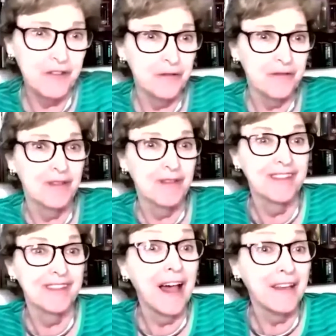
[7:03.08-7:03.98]
are
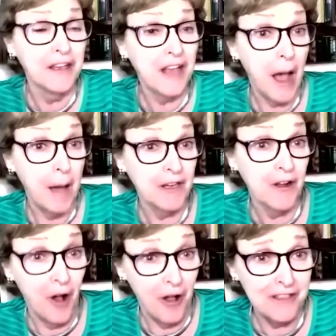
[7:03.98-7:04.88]
not uncommon
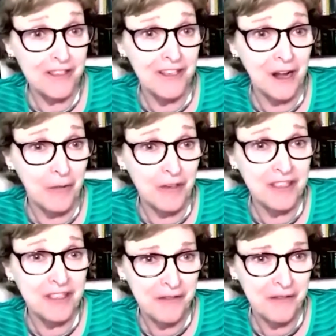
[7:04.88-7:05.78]
calls that I'll
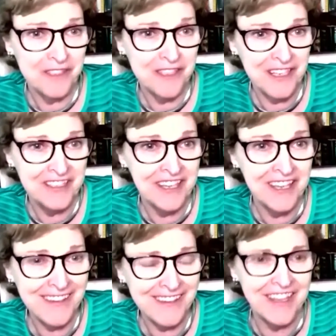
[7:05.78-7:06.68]
receive from
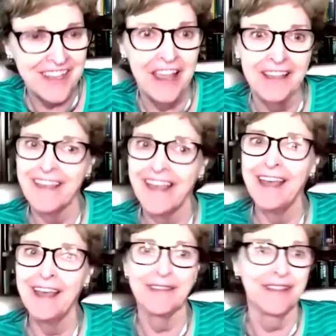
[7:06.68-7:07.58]
CDC saying,
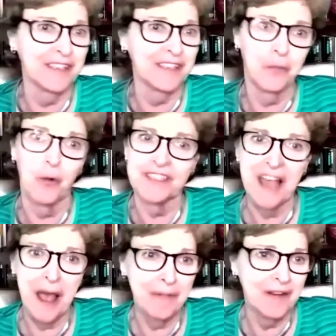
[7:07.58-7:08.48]
hey, this is what's
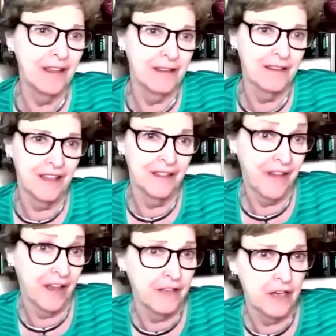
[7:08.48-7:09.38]
happening and can the
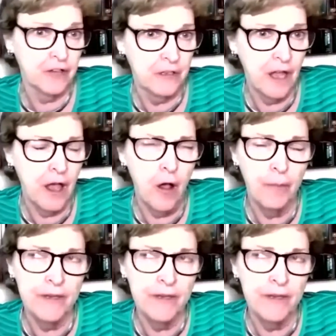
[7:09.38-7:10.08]
foundation help?